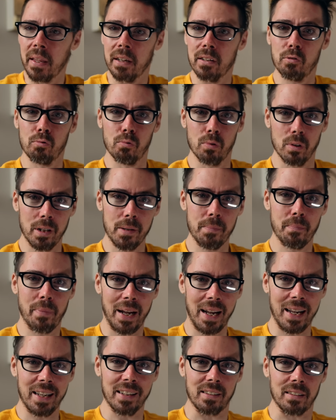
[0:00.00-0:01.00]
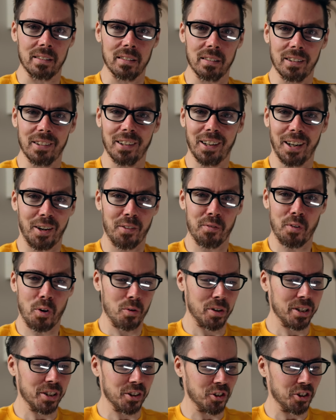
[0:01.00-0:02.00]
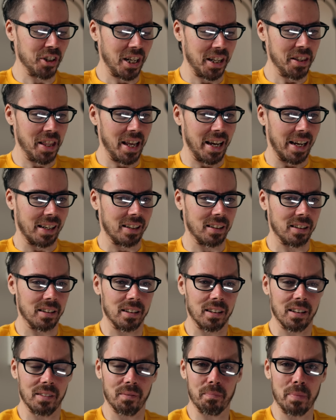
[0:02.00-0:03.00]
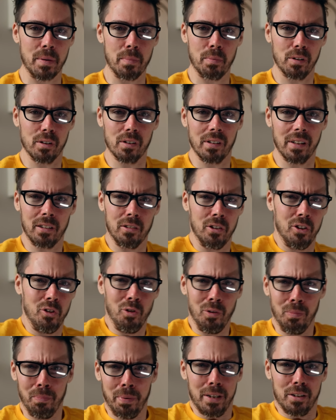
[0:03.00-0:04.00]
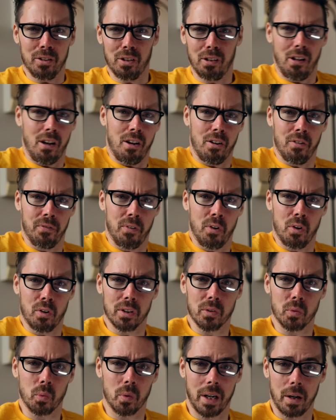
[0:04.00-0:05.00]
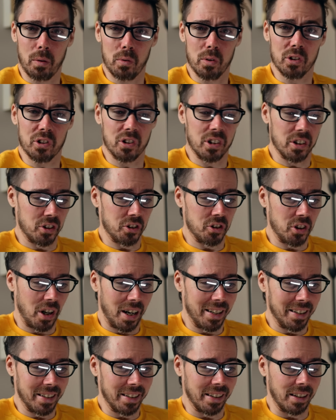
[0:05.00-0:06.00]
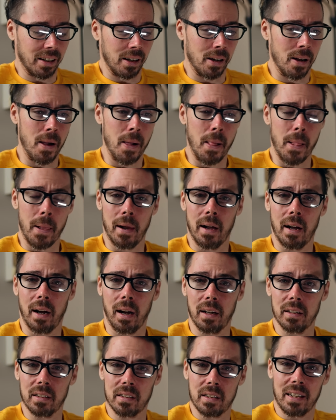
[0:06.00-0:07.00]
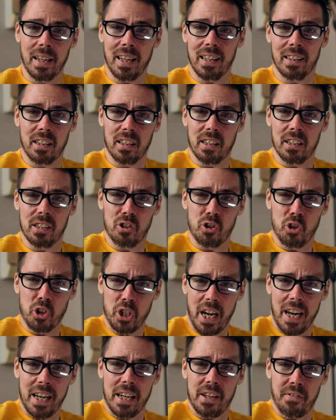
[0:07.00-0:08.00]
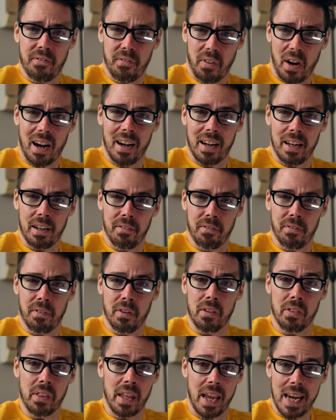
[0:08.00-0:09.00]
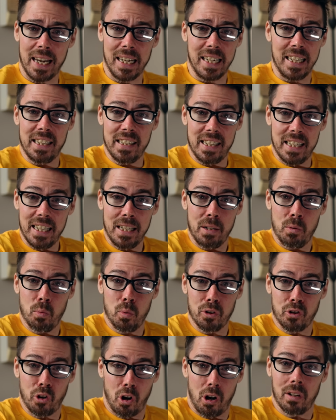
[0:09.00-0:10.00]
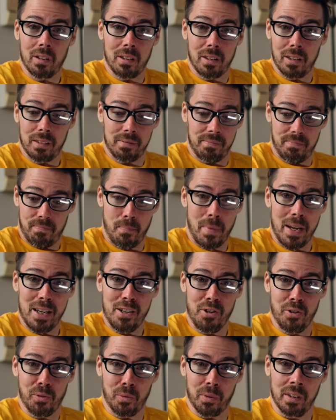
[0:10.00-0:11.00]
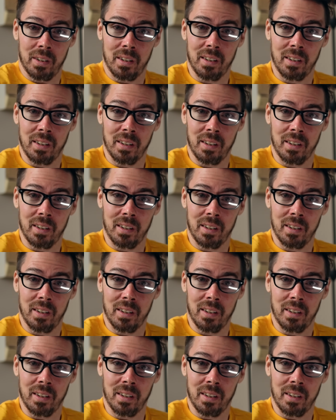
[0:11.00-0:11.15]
It's really bad. I've always said that. People are like, dual pixel autofocus. When I was deciding to get the G85, the 80D was on the menu.